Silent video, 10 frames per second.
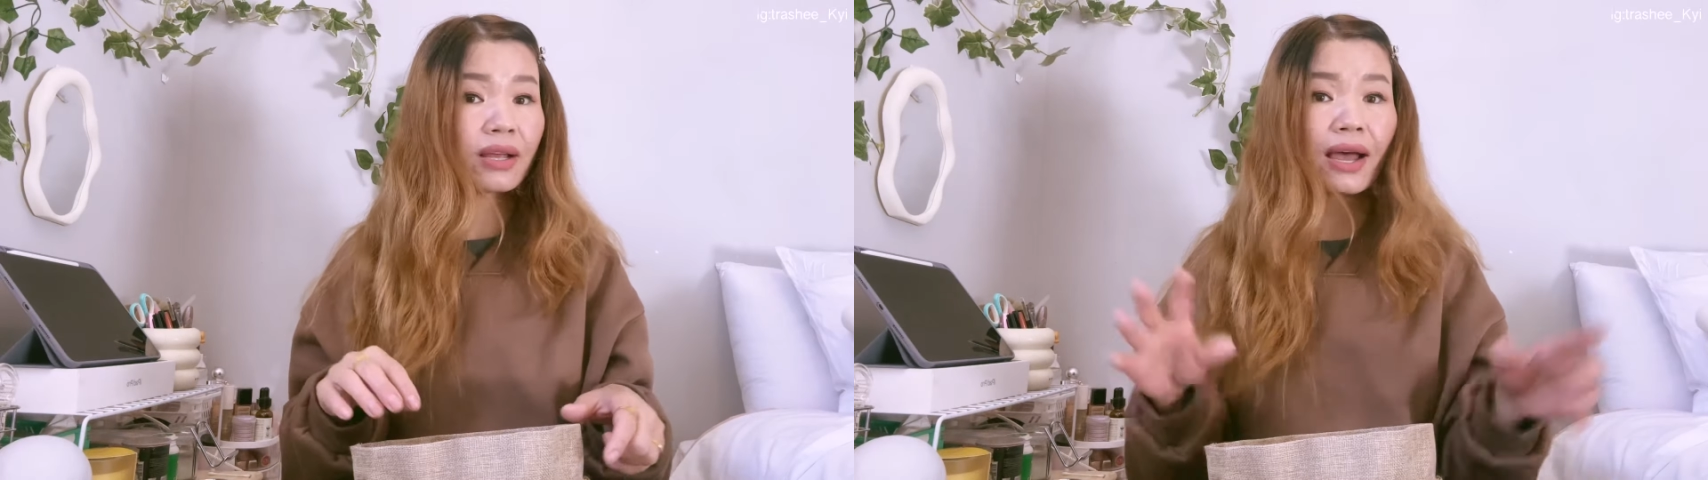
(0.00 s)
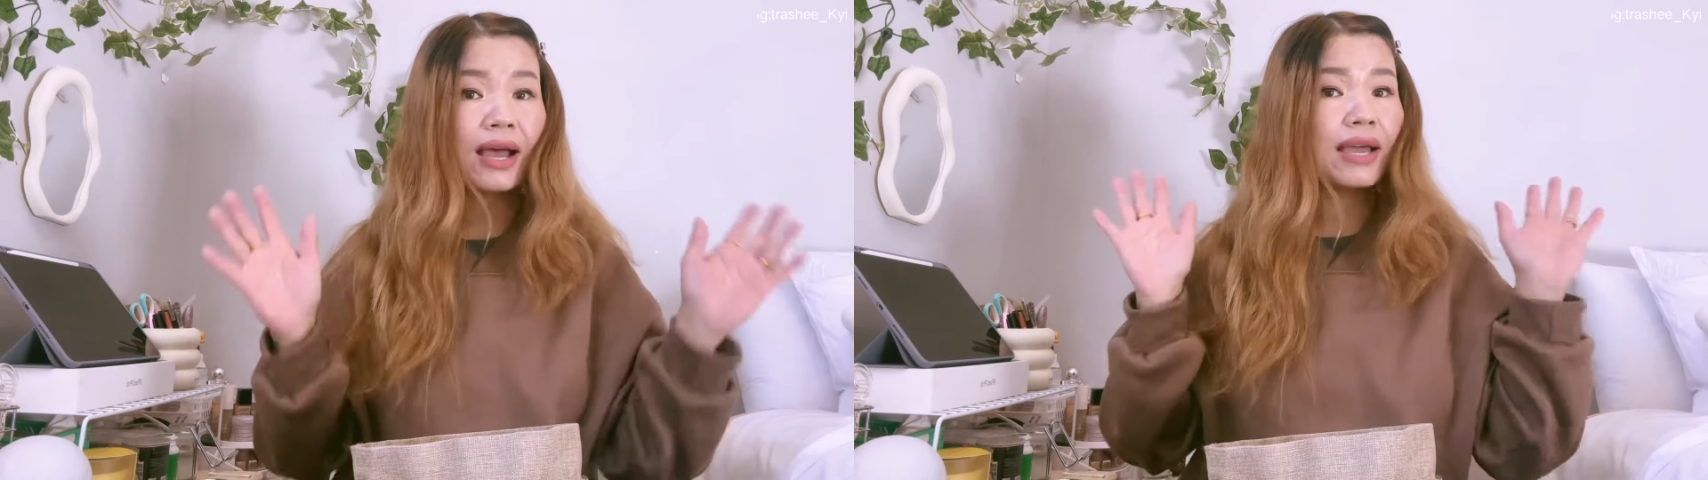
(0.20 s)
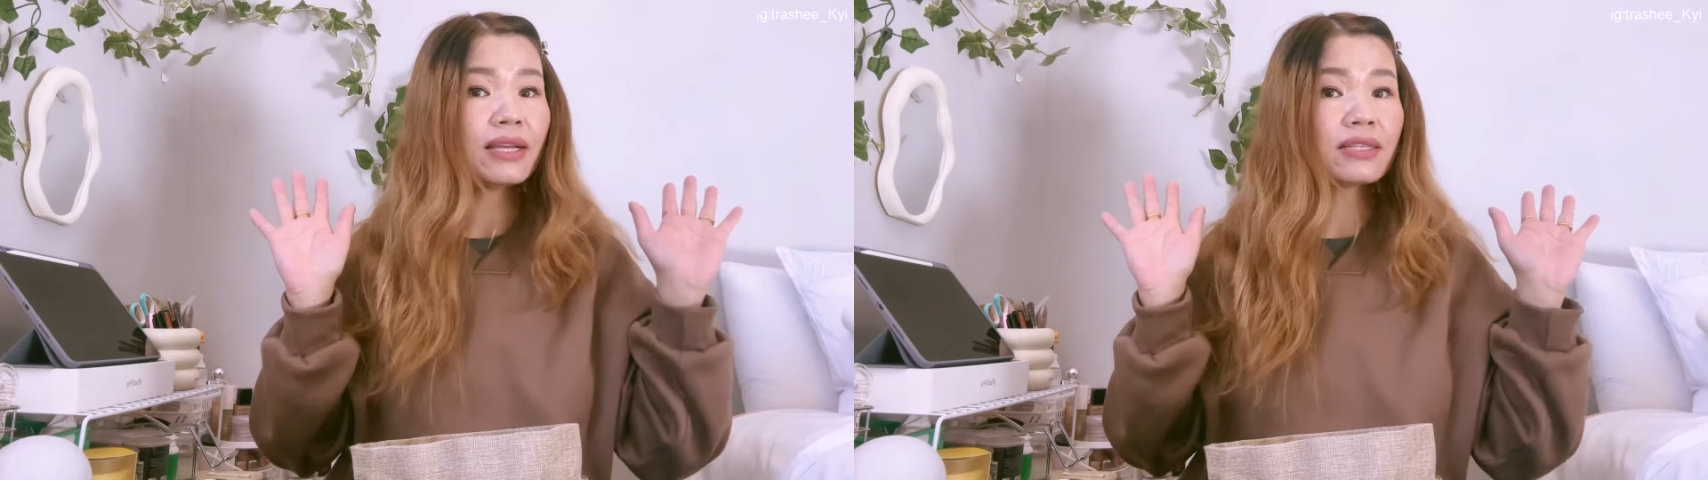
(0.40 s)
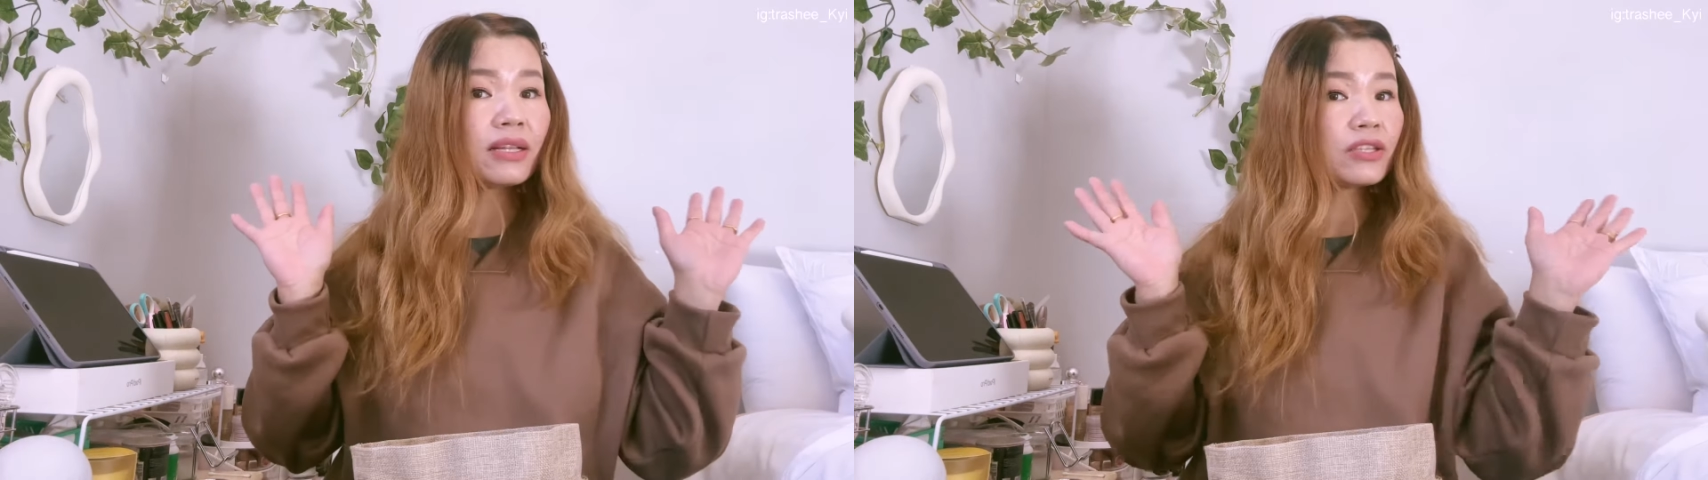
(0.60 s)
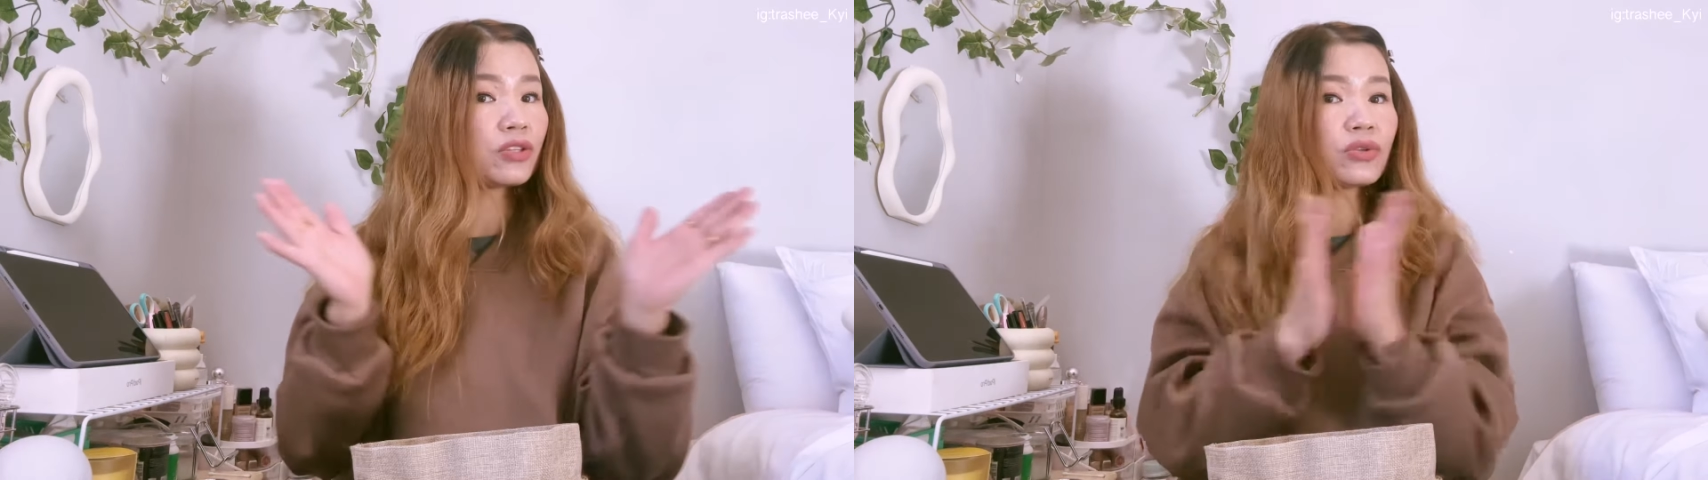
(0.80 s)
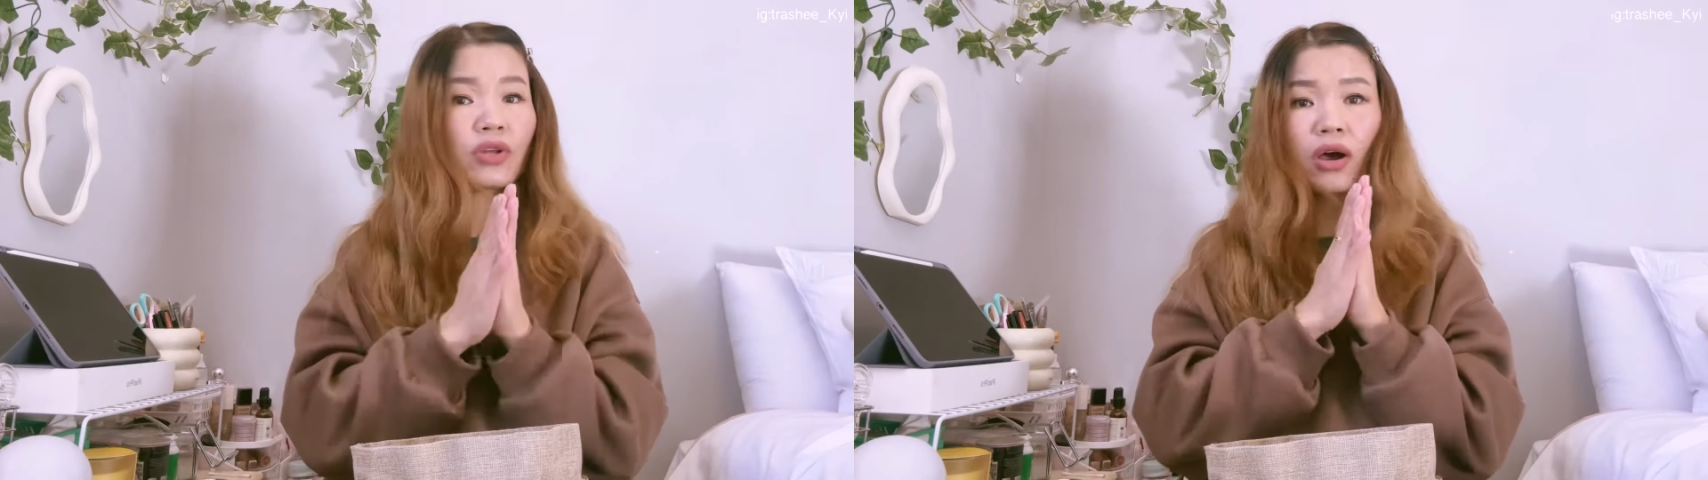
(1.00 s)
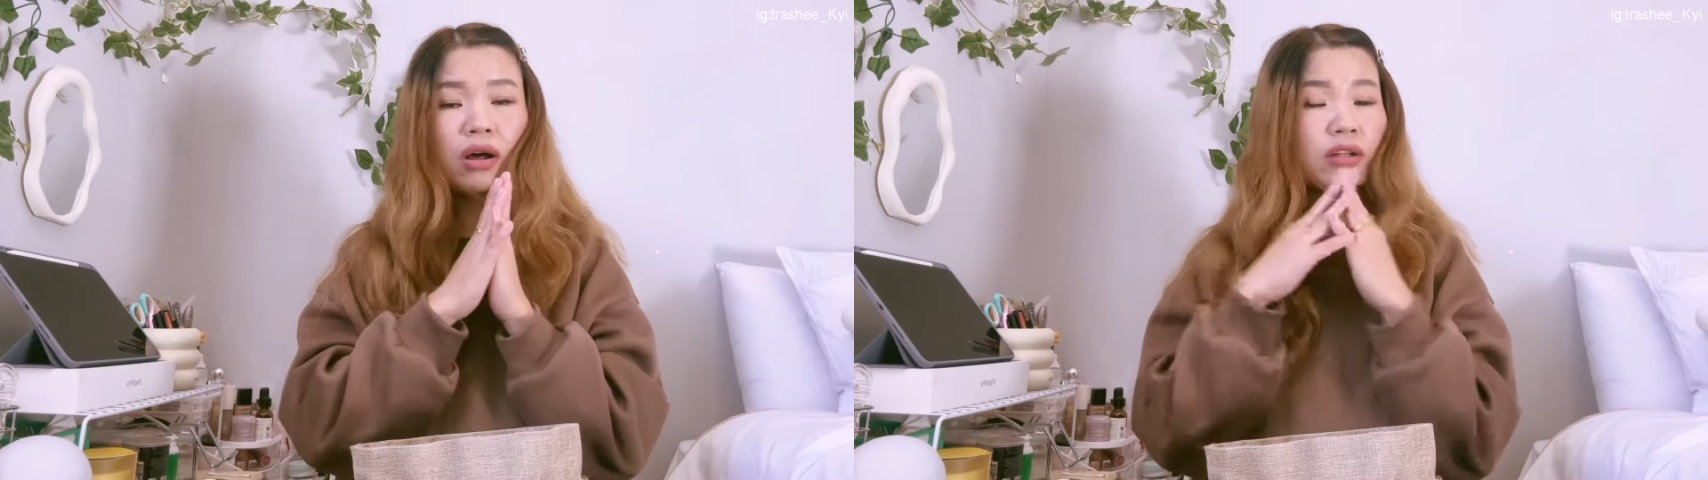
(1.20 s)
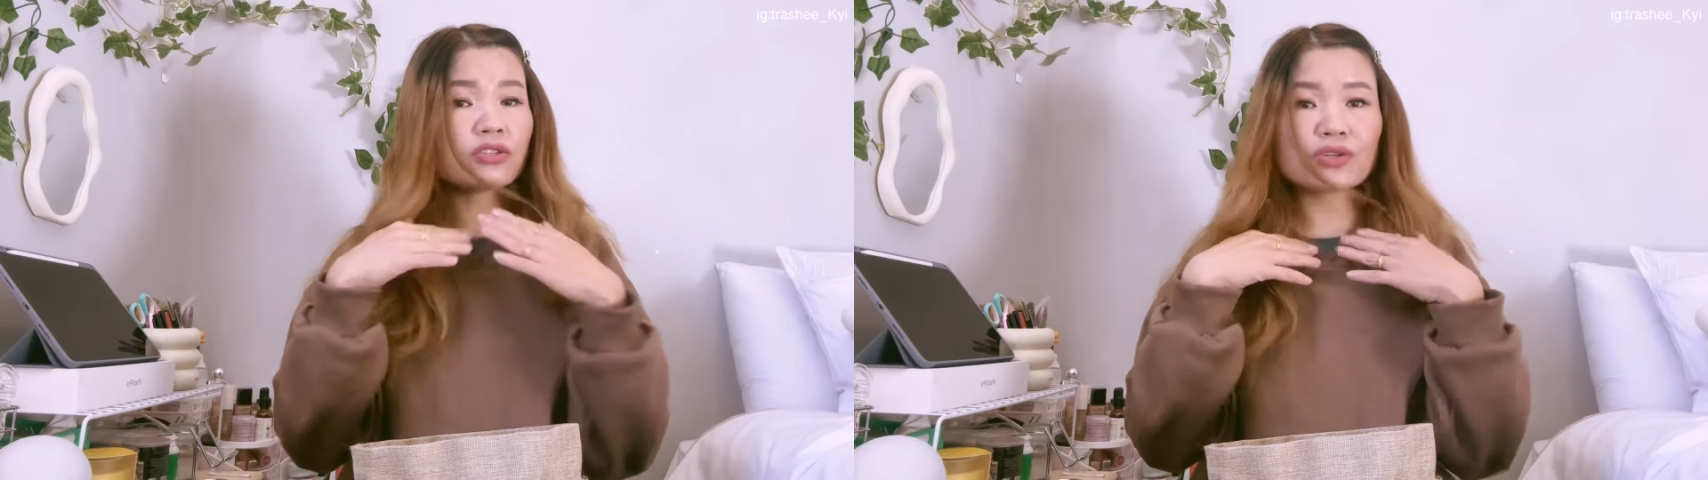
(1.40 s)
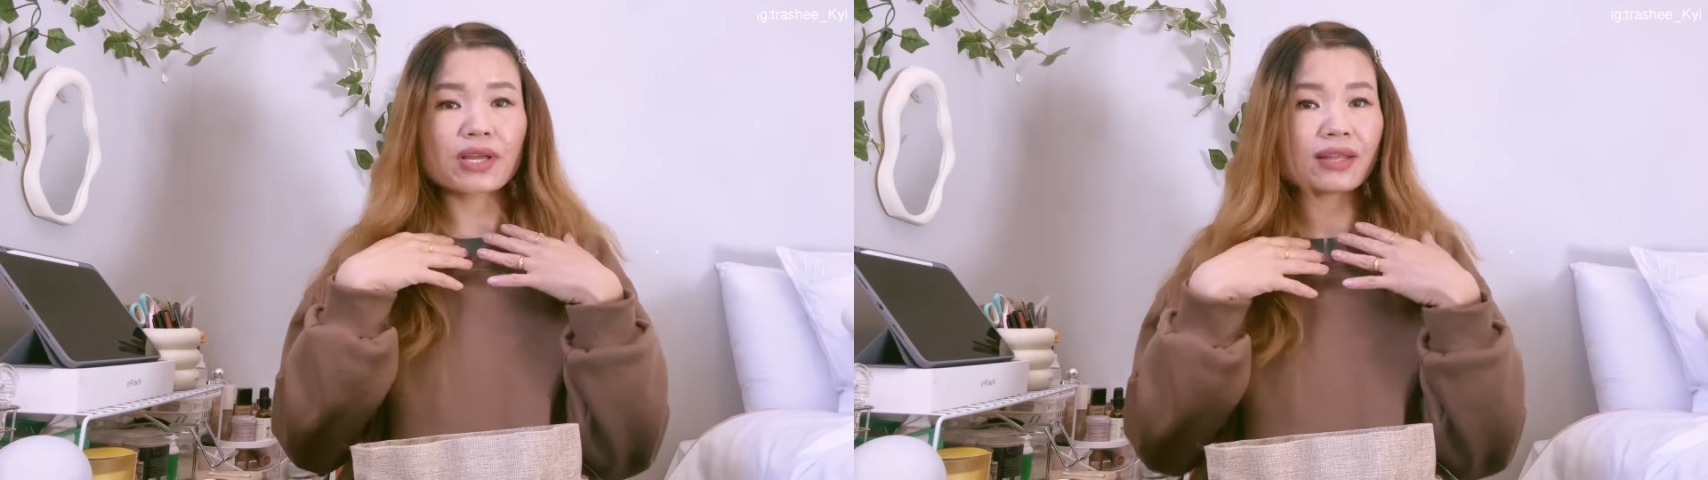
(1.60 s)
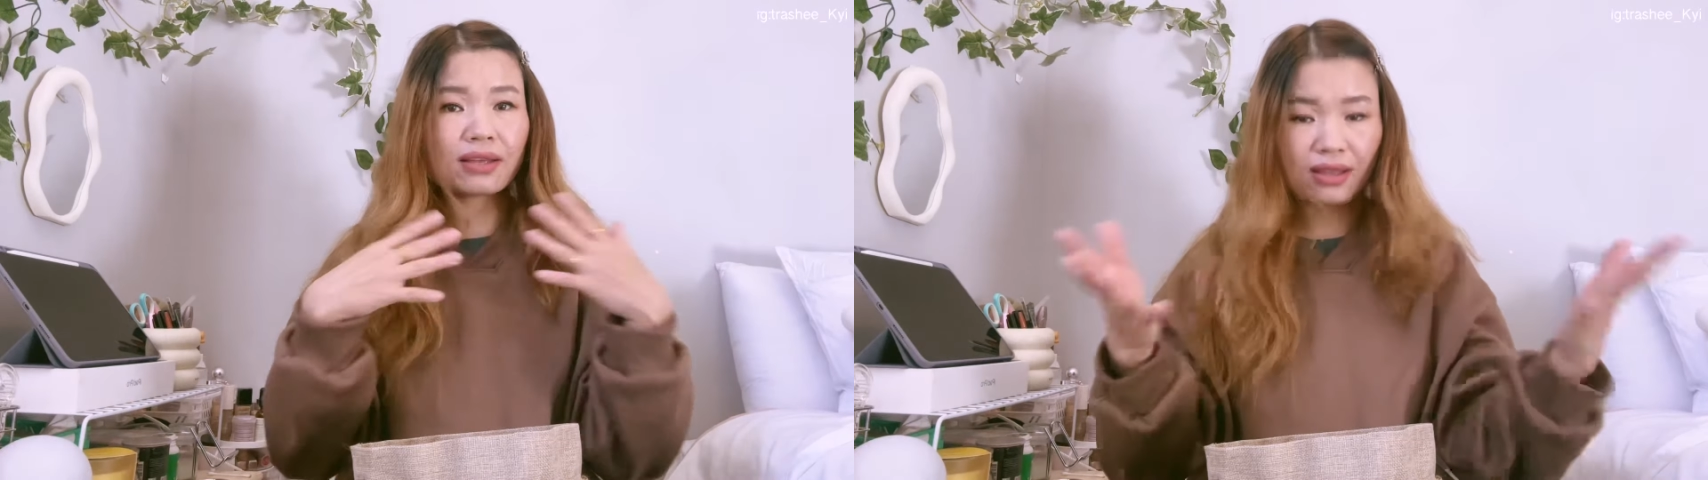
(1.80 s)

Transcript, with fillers: guys let's do the haul together